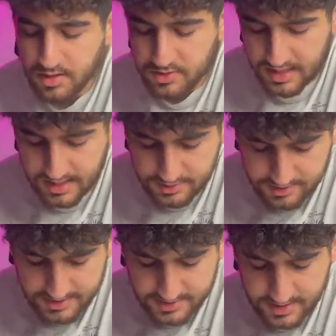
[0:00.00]
to
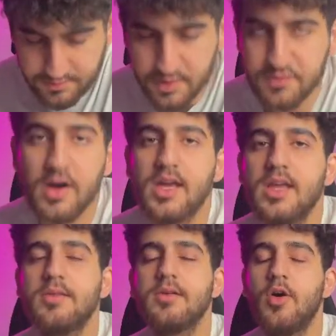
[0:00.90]
calculate inv of I
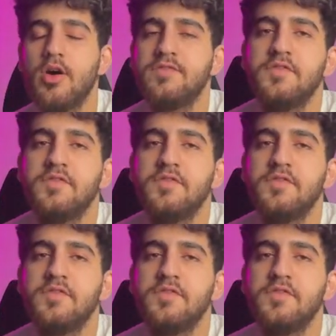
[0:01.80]
in O of